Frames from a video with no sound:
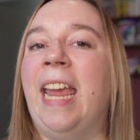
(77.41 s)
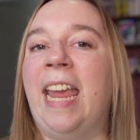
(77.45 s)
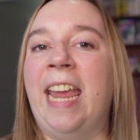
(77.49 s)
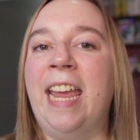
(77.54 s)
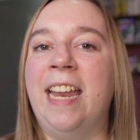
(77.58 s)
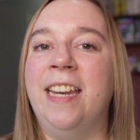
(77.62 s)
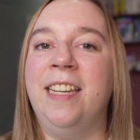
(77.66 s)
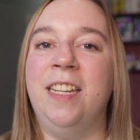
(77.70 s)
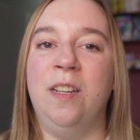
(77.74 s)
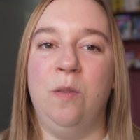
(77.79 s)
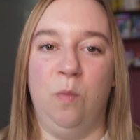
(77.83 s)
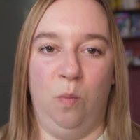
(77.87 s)

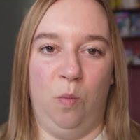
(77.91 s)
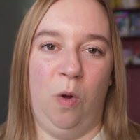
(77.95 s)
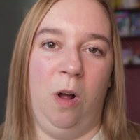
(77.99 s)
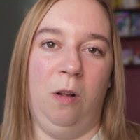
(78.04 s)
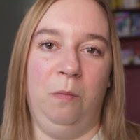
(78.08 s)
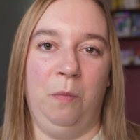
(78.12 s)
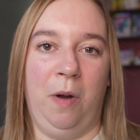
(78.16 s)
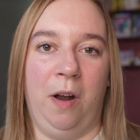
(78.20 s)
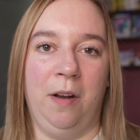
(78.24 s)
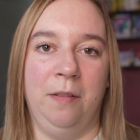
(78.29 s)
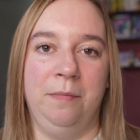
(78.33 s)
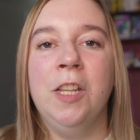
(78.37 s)
and in
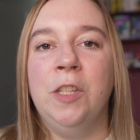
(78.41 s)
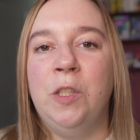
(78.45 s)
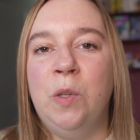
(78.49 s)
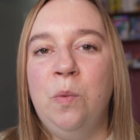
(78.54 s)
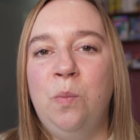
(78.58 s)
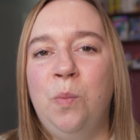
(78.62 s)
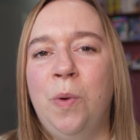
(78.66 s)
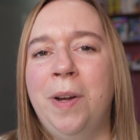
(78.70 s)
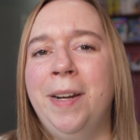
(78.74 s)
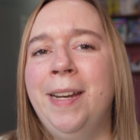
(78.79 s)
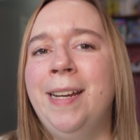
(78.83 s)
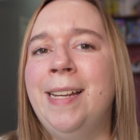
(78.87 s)
Walmart. So
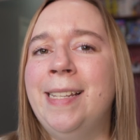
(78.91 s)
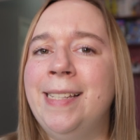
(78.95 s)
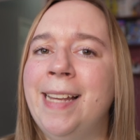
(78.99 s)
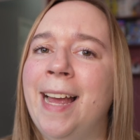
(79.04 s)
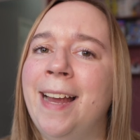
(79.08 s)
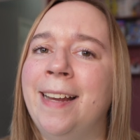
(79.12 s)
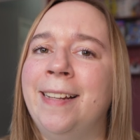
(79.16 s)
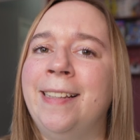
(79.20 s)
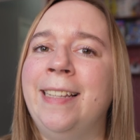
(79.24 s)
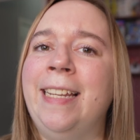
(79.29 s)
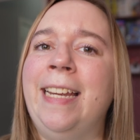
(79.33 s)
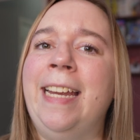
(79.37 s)
what
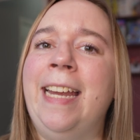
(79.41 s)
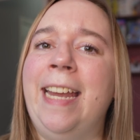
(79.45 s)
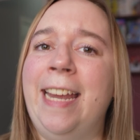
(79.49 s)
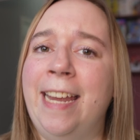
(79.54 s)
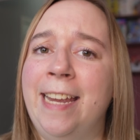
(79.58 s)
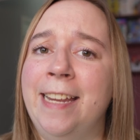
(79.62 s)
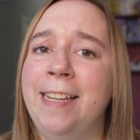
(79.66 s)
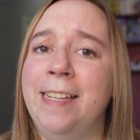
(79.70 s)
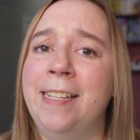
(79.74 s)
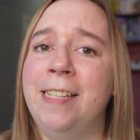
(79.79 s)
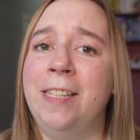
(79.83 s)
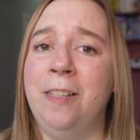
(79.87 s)
exactly
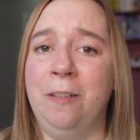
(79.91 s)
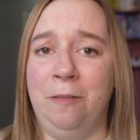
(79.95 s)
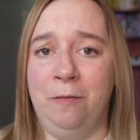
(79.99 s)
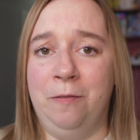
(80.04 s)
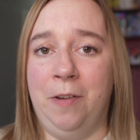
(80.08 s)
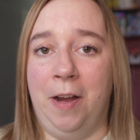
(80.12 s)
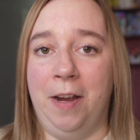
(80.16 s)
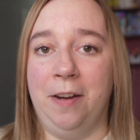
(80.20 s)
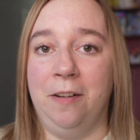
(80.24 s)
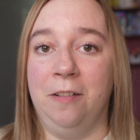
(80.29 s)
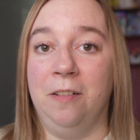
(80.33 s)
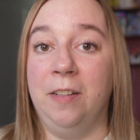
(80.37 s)
is the
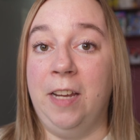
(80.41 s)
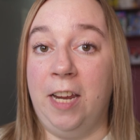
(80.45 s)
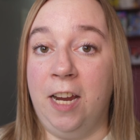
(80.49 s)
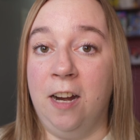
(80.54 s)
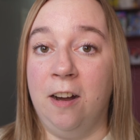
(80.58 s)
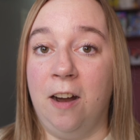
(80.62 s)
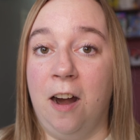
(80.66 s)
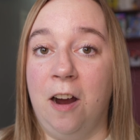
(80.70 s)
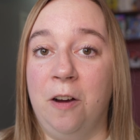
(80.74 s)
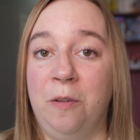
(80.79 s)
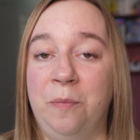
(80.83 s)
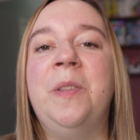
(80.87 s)
Vital
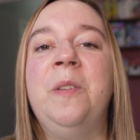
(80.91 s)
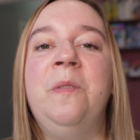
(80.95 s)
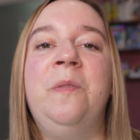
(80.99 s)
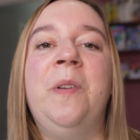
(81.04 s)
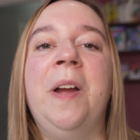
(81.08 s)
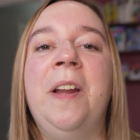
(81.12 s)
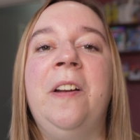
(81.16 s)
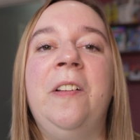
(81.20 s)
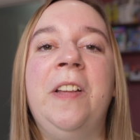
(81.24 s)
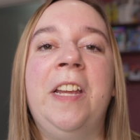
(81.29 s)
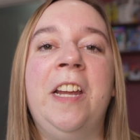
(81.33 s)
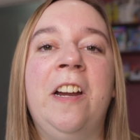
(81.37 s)
Hero? The
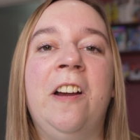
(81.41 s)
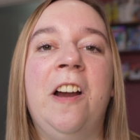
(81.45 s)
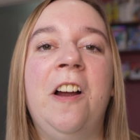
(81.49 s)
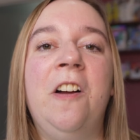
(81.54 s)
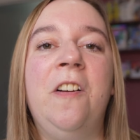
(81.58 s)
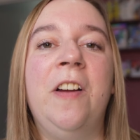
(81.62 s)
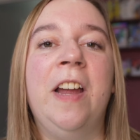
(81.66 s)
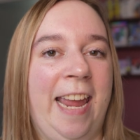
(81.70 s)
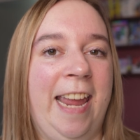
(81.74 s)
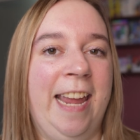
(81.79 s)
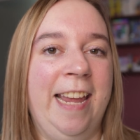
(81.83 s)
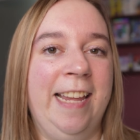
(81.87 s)
Vital
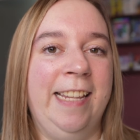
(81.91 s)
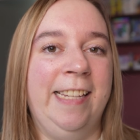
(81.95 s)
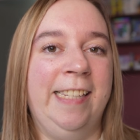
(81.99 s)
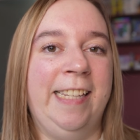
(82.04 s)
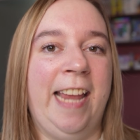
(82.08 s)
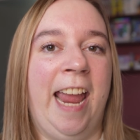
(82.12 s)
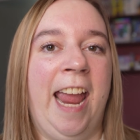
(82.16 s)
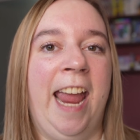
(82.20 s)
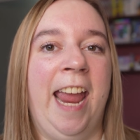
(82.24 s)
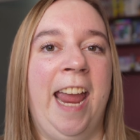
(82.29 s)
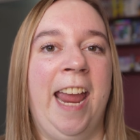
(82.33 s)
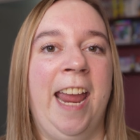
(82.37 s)
Hero is
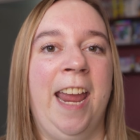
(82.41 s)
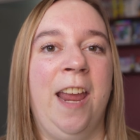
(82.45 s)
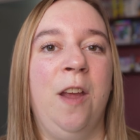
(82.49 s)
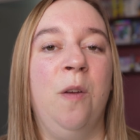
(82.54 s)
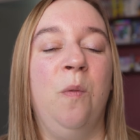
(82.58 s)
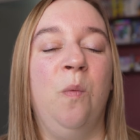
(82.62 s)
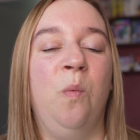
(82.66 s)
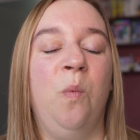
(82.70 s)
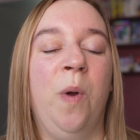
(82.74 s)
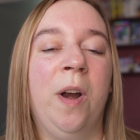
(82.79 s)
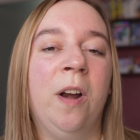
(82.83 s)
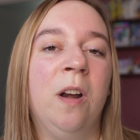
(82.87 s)
a
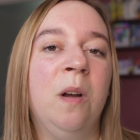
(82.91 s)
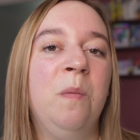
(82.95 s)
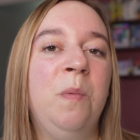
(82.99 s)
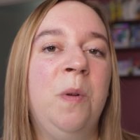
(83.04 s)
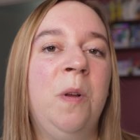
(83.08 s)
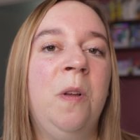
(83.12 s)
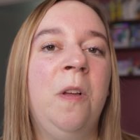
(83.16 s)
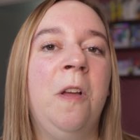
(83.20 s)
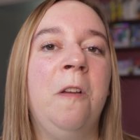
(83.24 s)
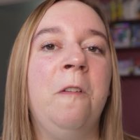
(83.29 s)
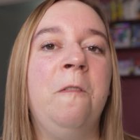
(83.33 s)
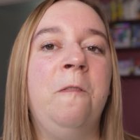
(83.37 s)

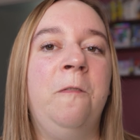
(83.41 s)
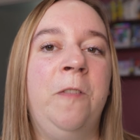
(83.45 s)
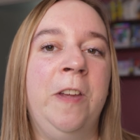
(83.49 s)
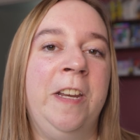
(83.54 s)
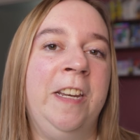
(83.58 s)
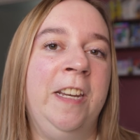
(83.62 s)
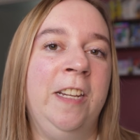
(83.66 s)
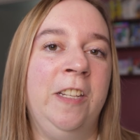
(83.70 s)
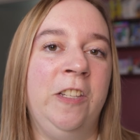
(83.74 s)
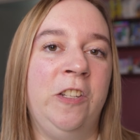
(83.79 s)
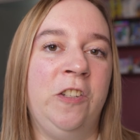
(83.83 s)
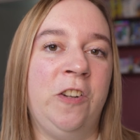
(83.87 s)
wearable
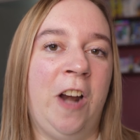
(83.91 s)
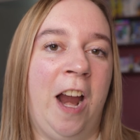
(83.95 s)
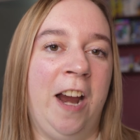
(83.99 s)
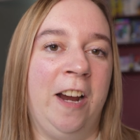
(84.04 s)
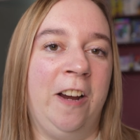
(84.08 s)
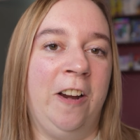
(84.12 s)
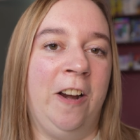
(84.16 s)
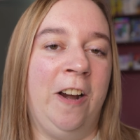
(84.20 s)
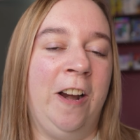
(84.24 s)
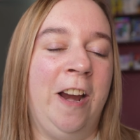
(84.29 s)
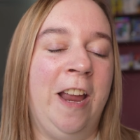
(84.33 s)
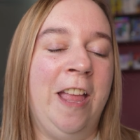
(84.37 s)
fitness
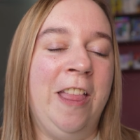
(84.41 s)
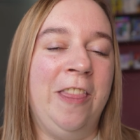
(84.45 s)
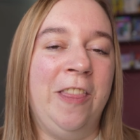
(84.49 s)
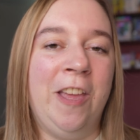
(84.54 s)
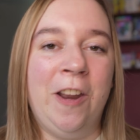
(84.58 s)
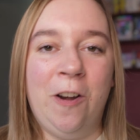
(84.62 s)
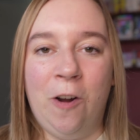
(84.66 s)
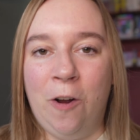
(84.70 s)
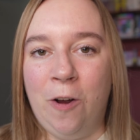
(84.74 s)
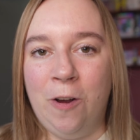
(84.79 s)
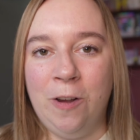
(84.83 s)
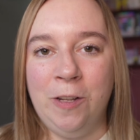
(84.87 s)
tracker
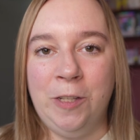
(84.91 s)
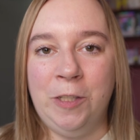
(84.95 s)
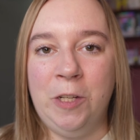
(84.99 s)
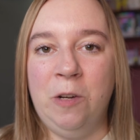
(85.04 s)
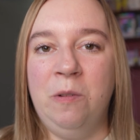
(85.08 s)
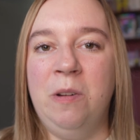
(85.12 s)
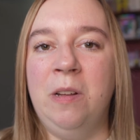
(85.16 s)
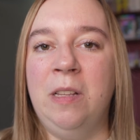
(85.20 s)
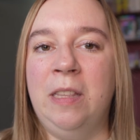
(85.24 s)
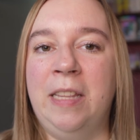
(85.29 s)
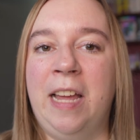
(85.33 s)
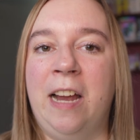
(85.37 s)
that also
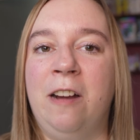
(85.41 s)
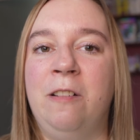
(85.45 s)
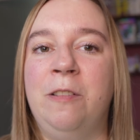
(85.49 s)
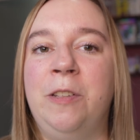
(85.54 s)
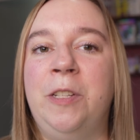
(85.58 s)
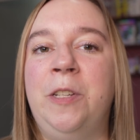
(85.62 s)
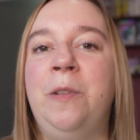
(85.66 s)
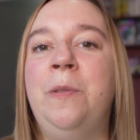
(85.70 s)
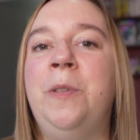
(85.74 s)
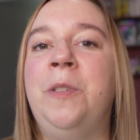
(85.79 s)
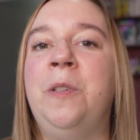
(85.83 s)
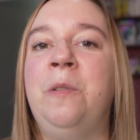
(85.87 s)

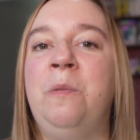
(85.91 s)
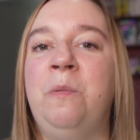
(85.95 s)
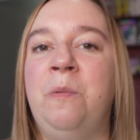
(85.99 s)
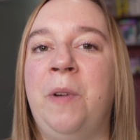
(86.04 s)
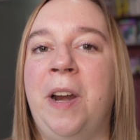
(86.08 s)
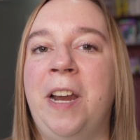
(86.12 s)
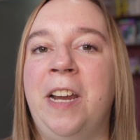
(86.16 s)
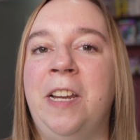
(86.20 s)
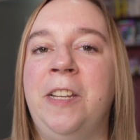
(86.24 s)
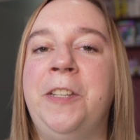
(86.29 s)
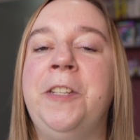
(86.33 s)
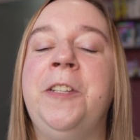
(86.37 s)
allows you to
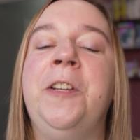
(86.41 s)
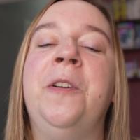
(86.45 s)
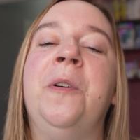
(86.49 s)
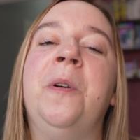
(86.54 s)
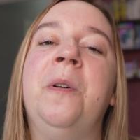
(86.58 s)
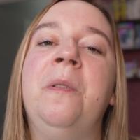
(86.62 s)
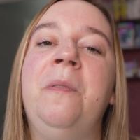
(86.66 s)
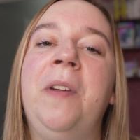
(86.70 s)
raise your